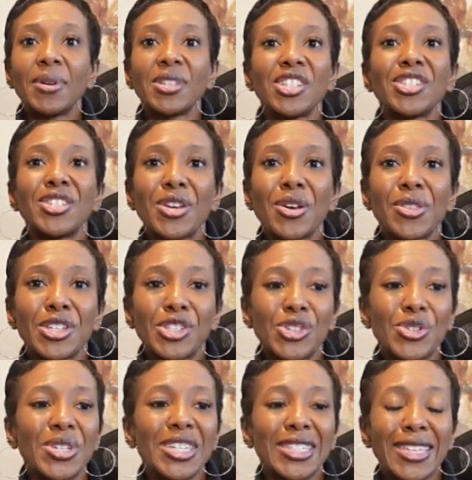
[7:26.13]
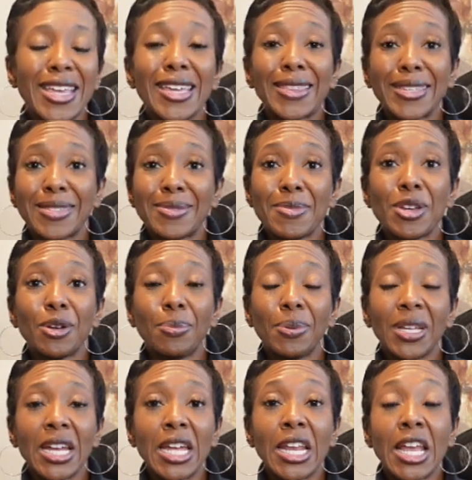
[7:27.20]
But just know that you can take this meal
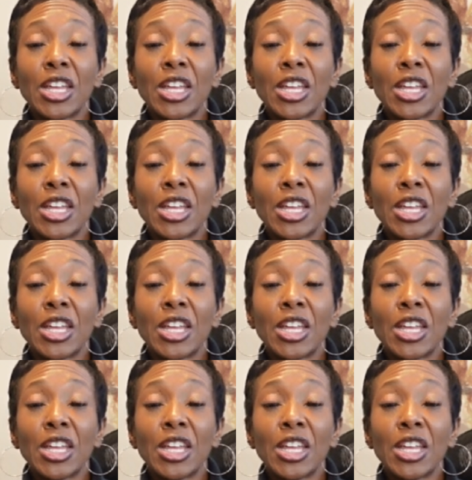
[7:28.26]
plan